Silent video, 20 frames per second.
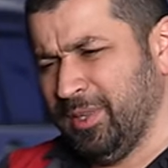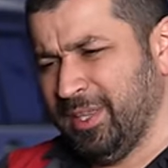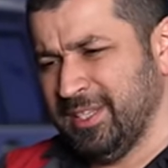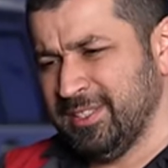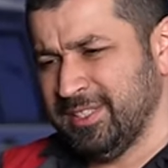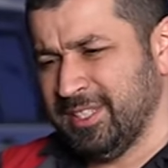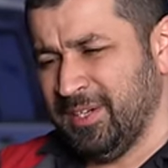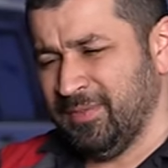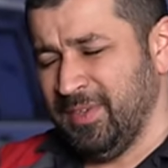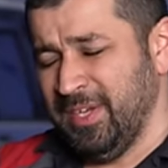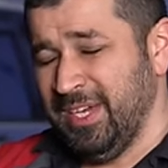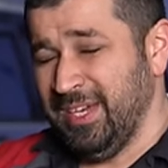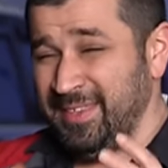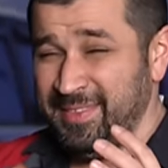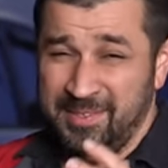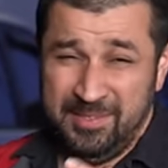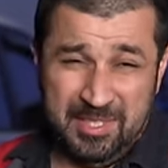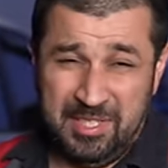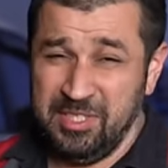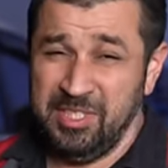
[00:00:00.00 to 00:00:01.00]
that stuff.
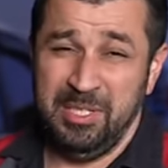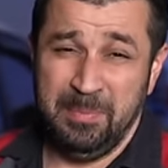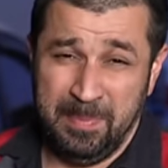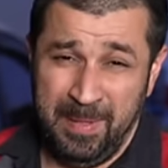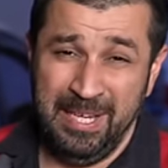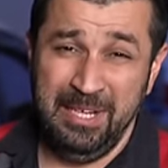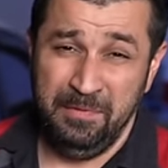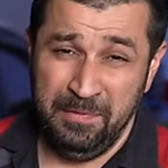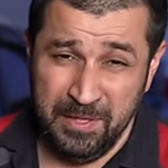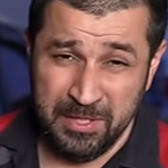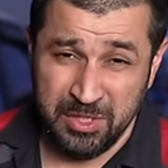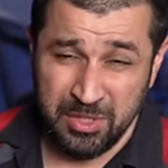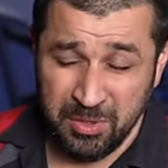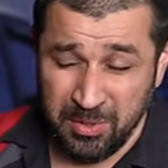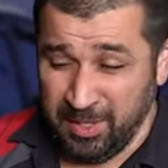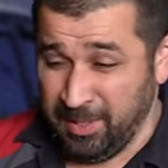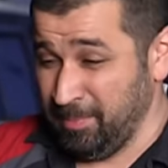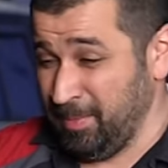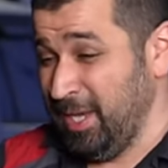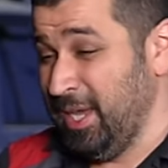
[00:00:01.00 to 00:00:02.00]
There's actually benefits
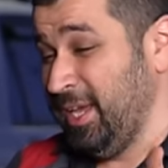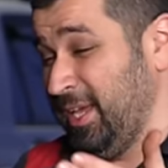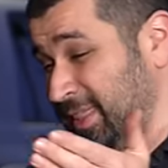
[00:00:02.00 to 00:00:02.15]
to them.